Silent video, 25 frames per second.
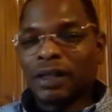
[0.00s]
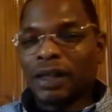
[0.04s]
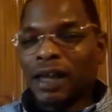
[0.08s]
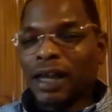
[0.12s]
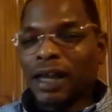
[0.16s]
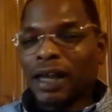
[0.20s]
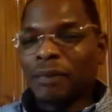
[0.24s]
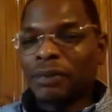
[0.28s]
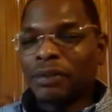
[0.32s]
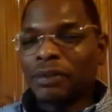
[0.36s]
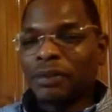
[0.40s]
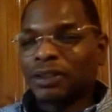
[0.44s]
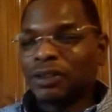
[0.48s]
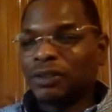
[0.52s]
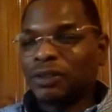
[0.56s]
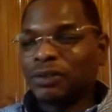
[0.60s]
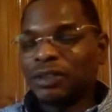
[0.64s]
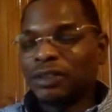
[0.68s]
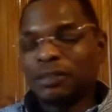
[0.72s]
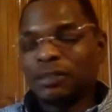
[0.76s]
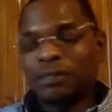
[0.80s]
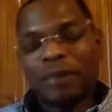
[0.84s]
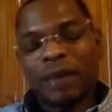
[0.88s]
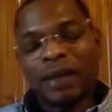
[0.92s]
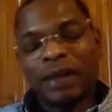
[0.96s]
habits, you
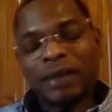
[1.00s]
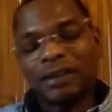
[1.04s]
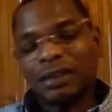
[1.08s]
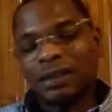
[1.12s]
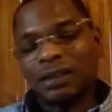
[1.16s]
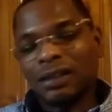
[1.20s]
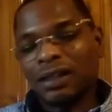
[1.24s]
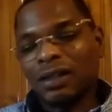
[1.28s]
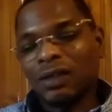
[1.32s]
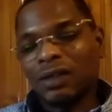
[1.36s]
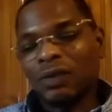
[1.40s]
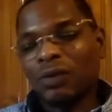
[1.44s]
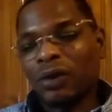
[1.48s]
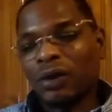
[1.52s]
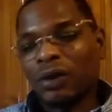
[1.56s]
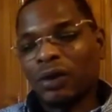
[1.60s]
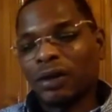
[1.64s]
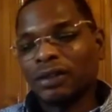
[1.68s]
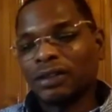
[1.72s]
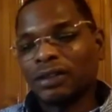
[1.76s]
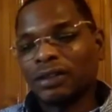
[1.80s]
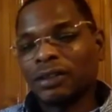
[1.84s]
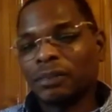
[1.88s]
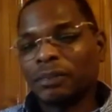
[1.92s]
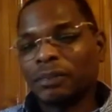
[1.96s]
just basically
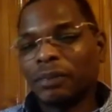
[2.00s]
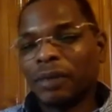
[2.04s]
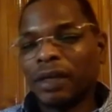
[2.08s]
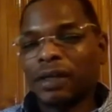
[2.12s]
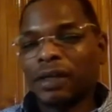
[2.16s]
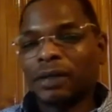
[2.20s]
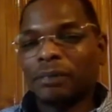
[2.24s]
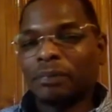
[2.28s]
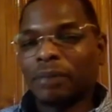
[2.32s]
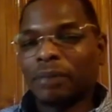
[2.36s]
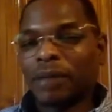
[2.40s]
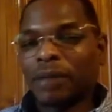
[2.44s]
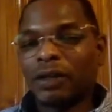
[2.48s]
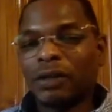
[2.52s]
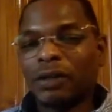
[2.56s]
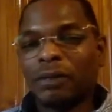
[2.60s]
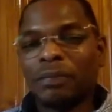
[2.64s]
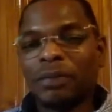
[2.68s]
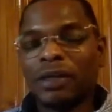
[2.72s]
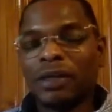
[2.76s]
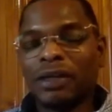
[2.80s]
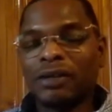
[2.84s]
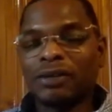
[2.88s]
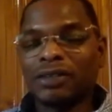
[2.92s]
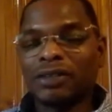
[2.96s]
working to pay your
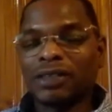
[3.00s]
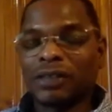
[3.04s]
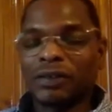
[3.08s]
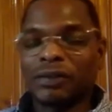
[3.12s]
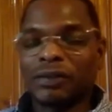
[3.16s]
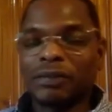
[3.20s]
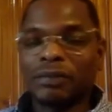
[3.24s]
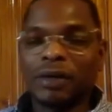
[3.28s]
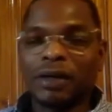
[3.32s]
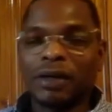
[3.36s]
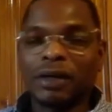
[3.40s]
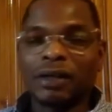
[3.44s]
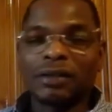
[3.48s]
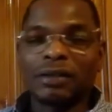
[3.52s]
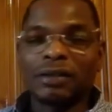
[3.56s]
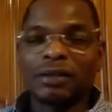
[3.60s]
bills every month.